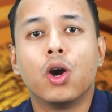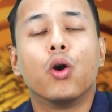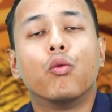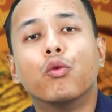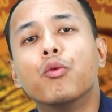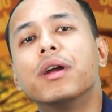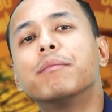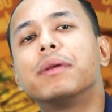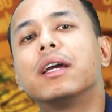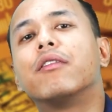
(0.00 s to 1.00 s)
Women
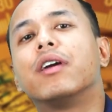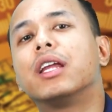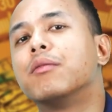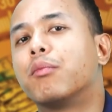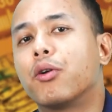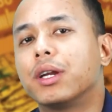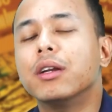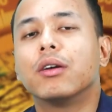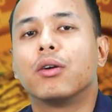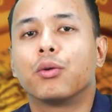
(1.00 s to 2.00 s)
play a very important
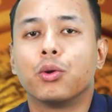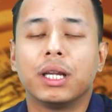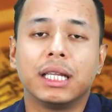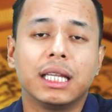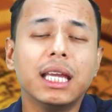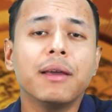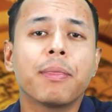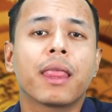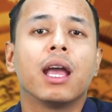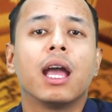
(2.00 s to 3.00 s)
role in the
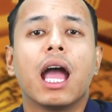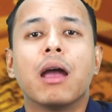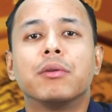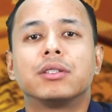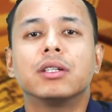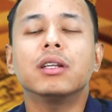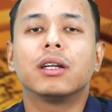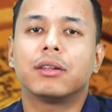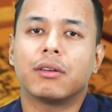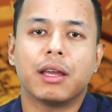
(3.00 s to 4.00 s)
Amazon
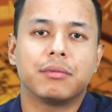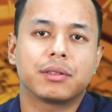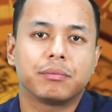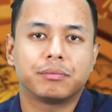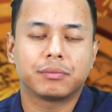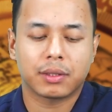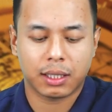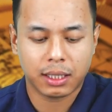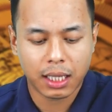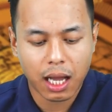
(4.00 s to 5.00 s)
tribes.
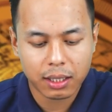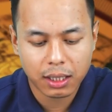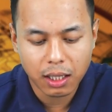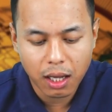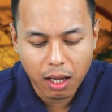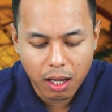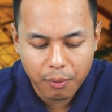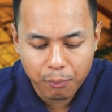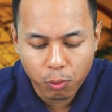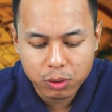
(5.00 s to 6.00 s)
They
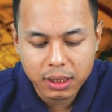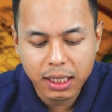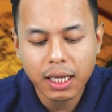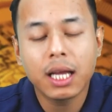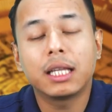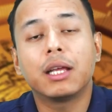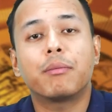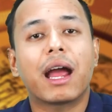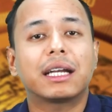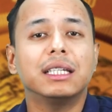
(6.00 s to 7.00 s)
mostly
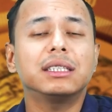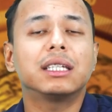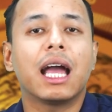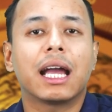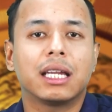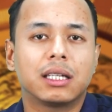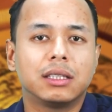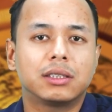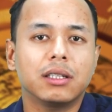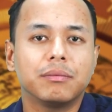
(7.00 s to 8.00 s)
practice
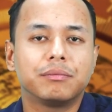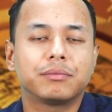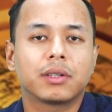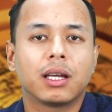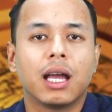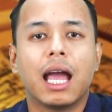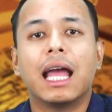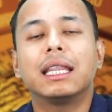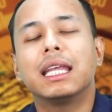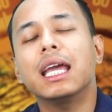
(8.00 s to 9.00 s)
agriculture,
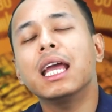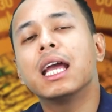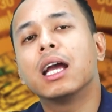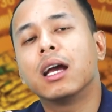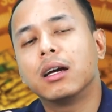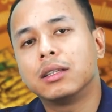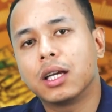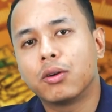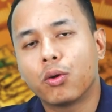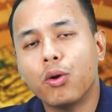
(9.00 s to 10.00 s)
and they
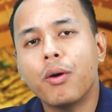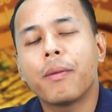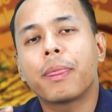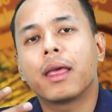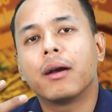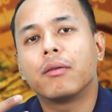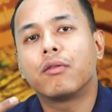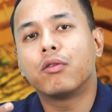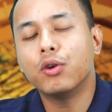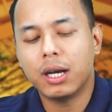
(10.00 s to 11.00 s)
grow
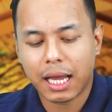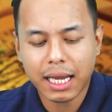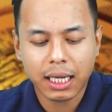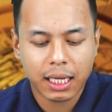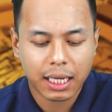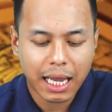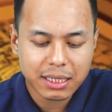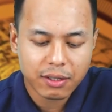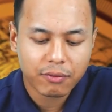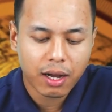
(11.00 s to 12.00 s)
food like
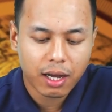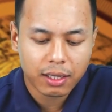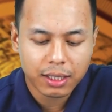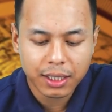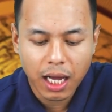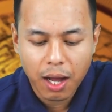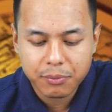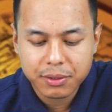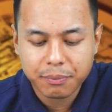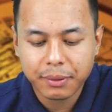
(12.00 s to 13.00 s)
cassava,
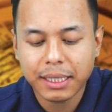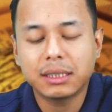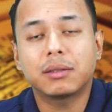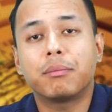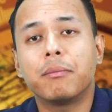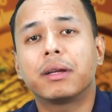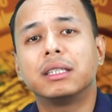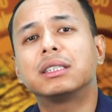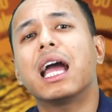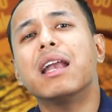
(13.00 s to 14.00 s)
yams, beans,
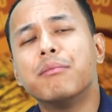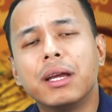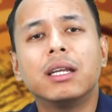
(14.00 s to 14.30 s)
pumpkins, and many